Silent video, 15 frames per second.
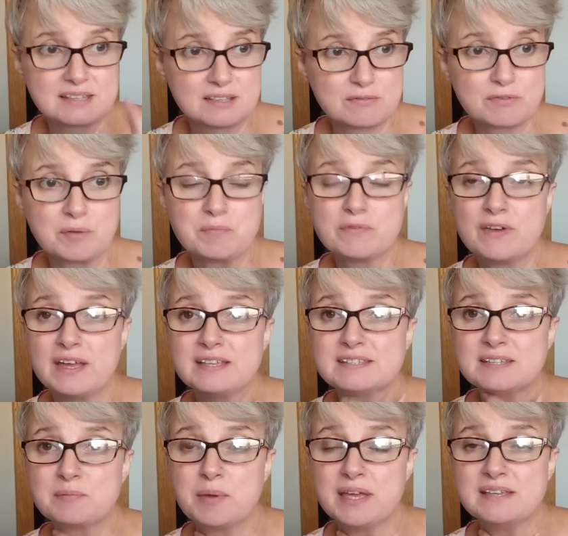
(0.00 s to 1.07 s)
and the front
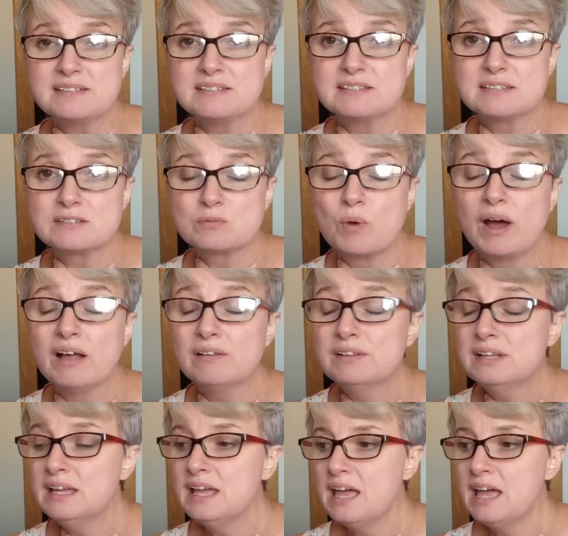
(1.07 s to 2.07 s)
facing pieces as well.